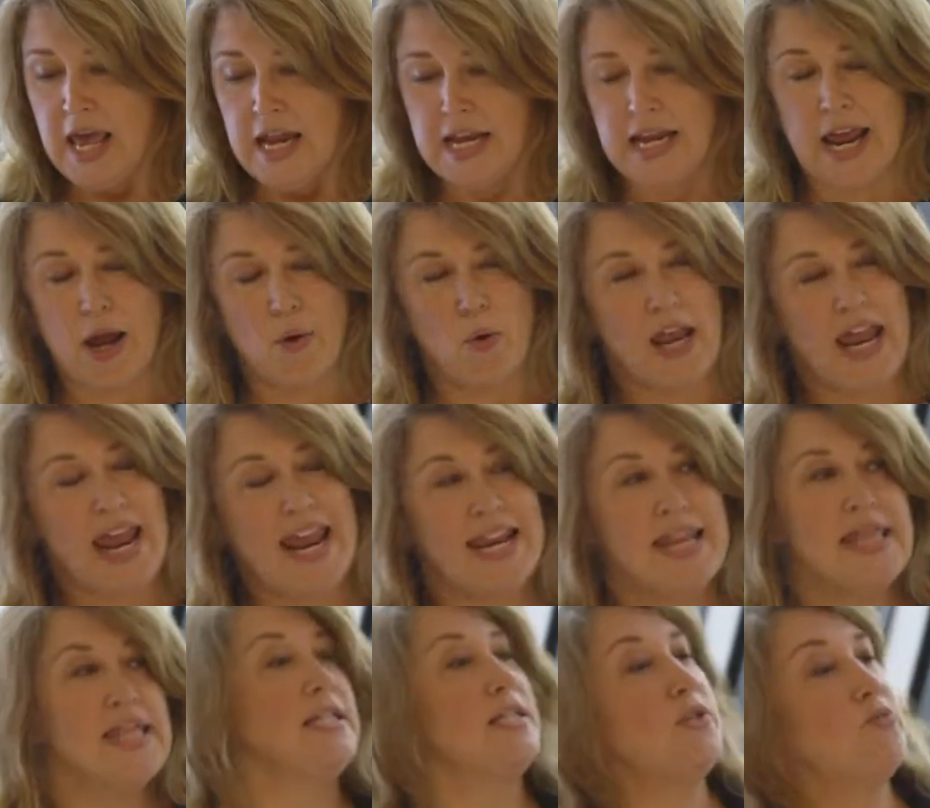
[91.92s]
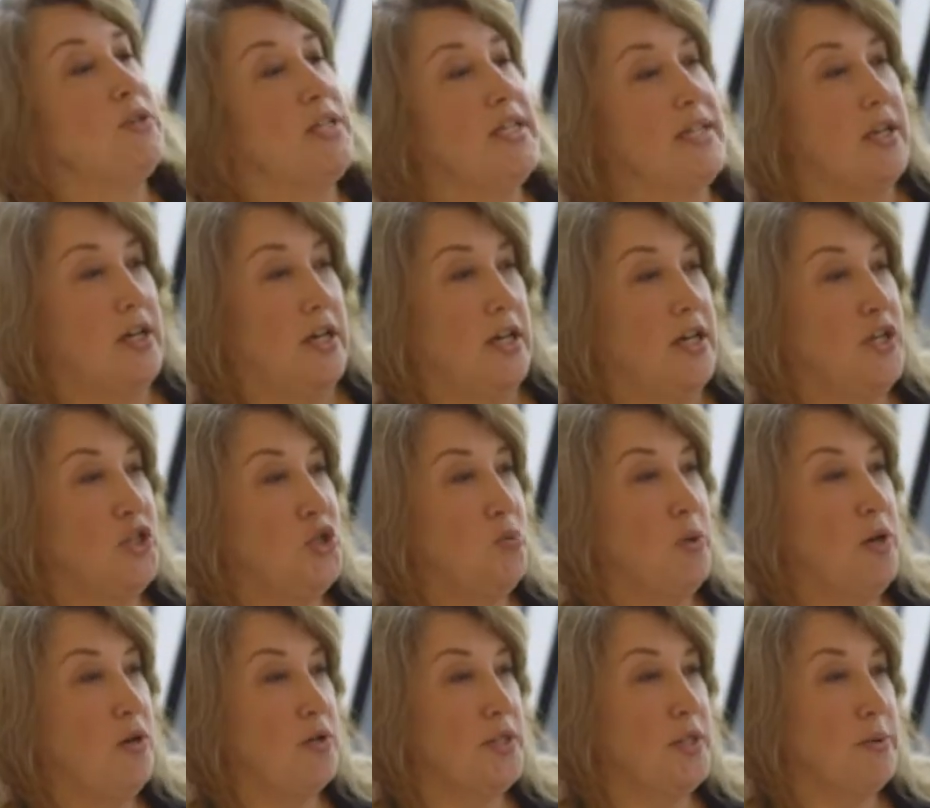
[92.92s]
Now, in this research,
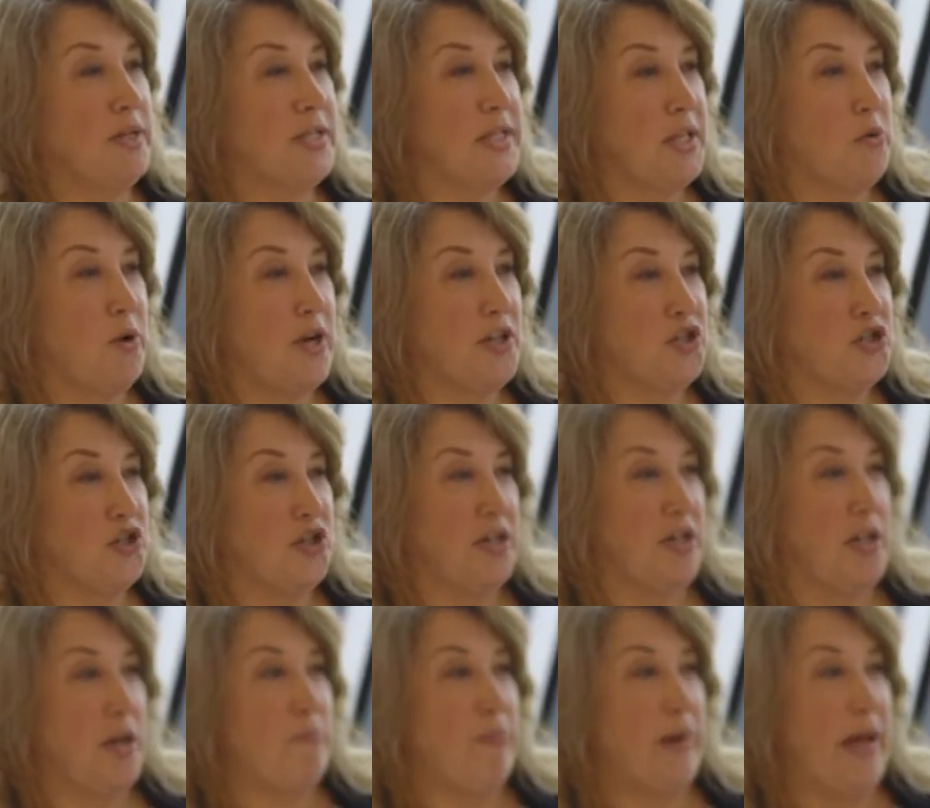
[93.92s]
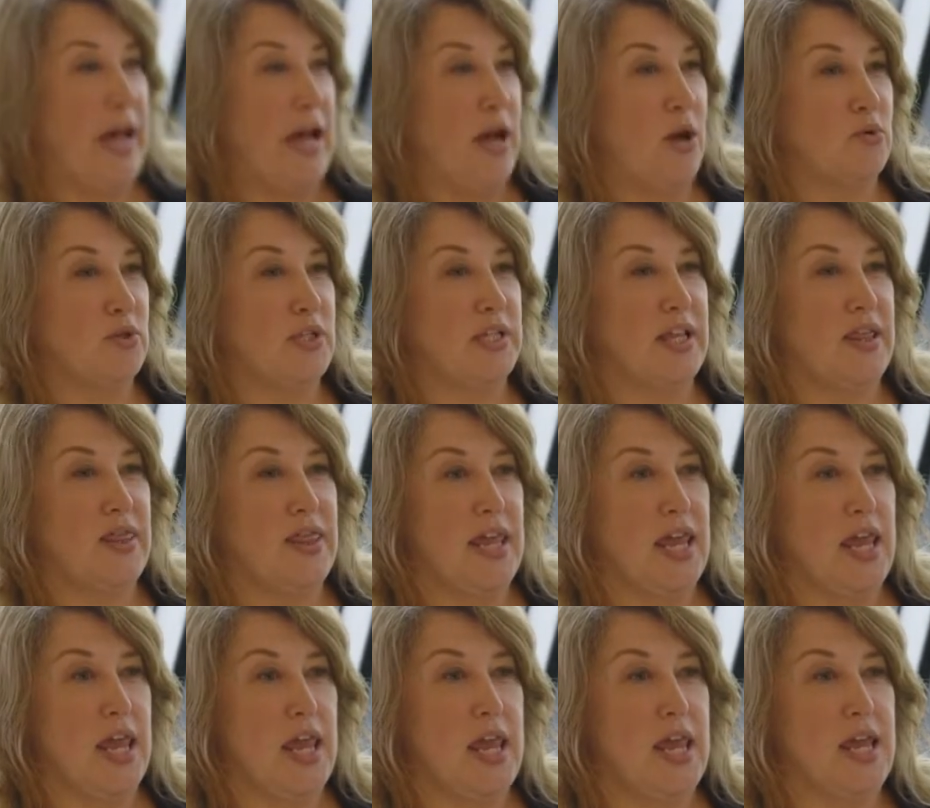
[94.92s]
we also asked the question about
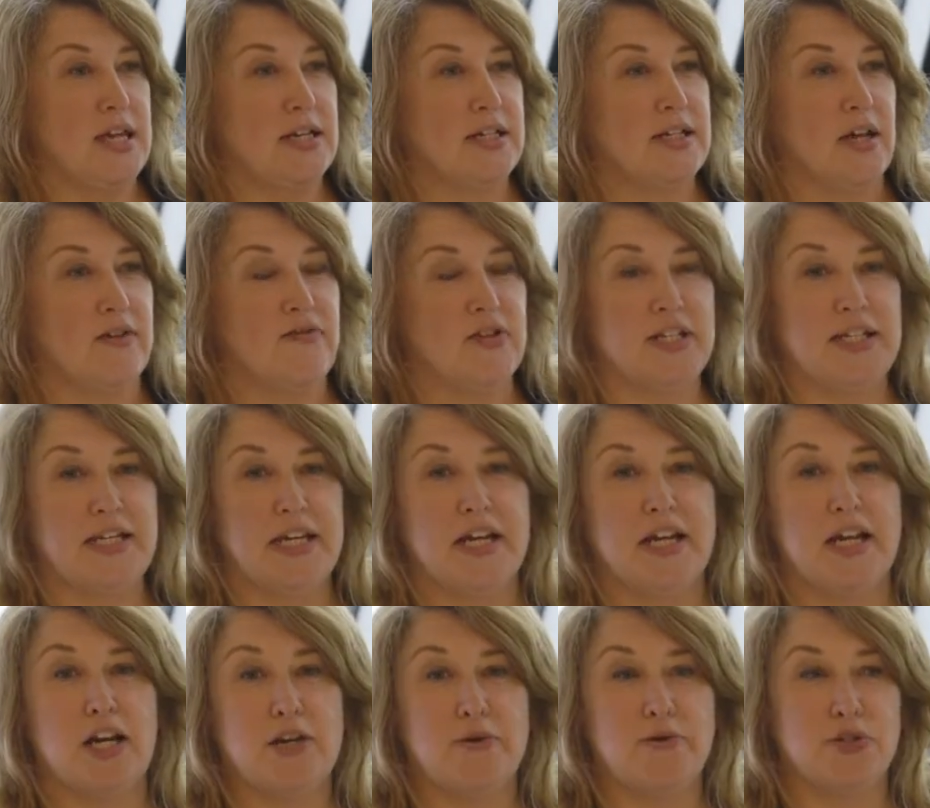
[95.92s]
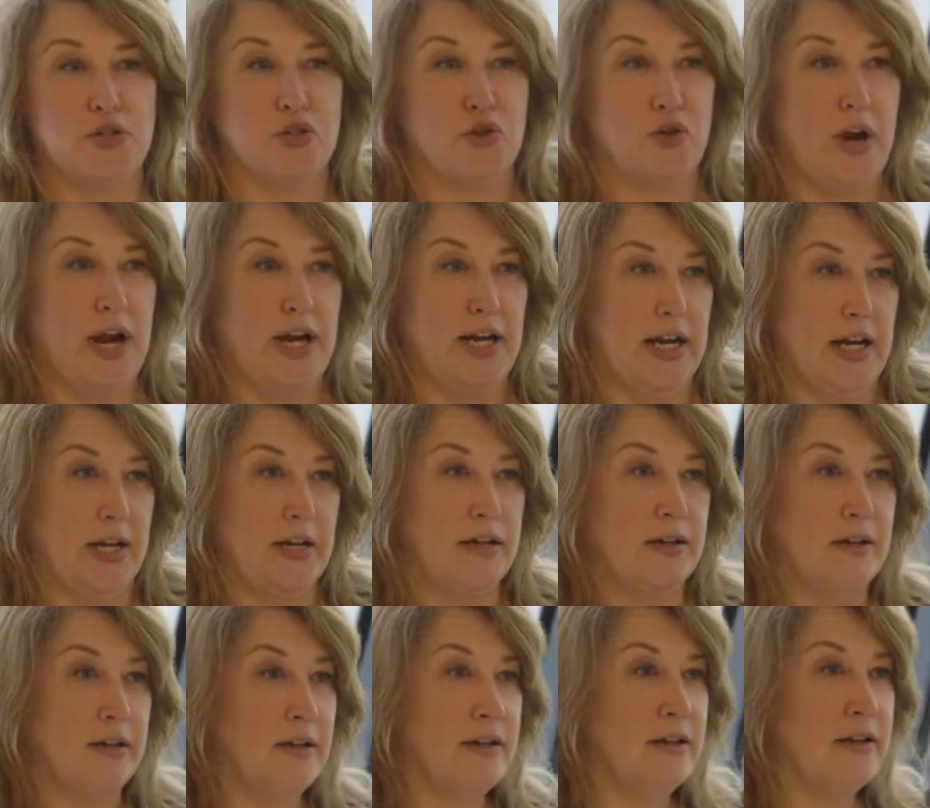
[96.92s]
the diversity and inclusion training
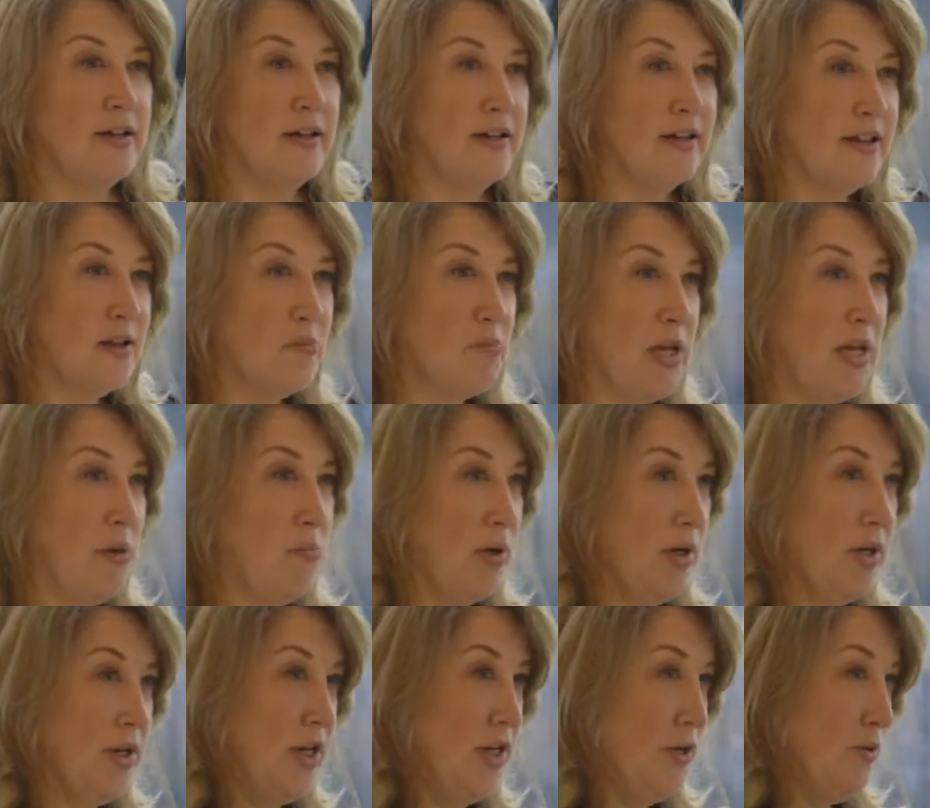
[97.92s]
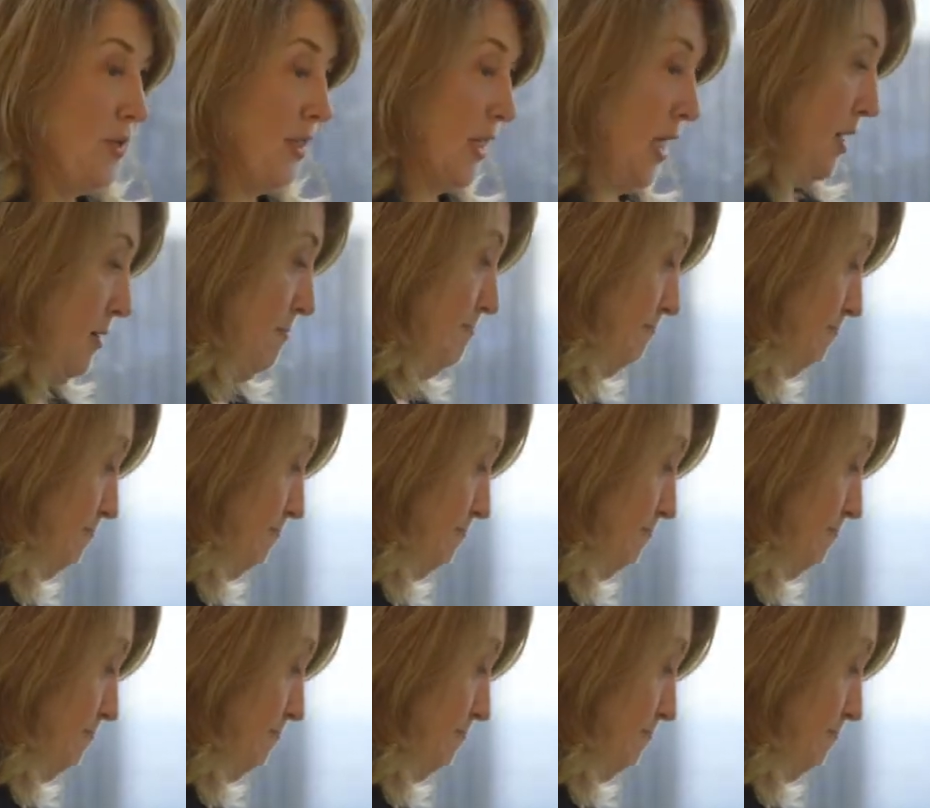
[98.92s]
that people are using.